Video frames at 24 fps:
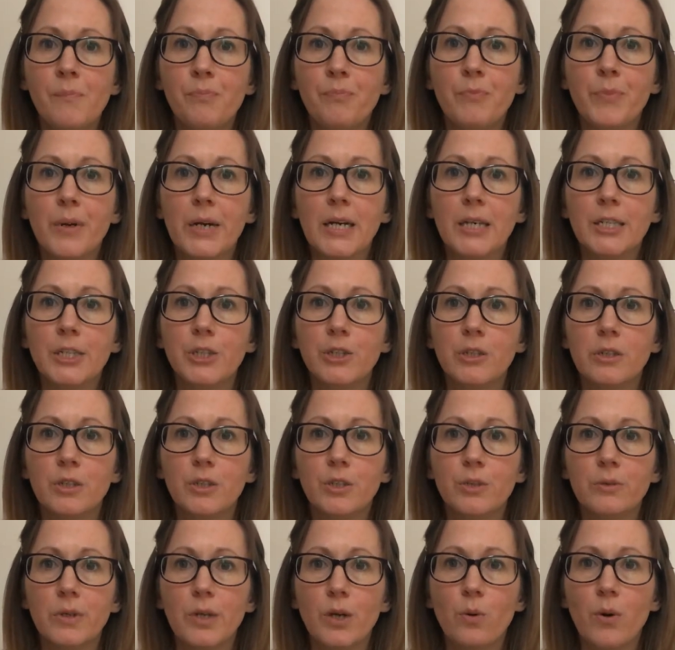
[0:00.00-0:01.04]
because you can
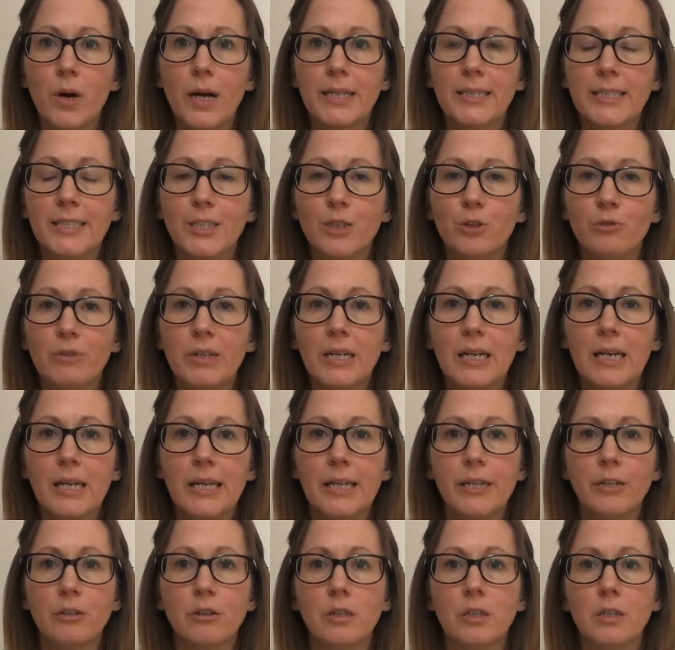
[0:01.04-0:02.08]
do it quite discreetly.
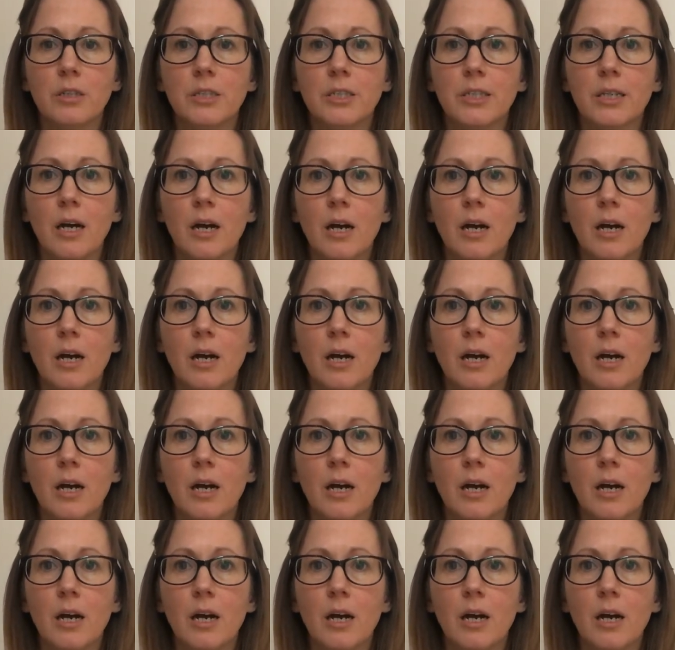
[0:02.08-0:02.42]
You could,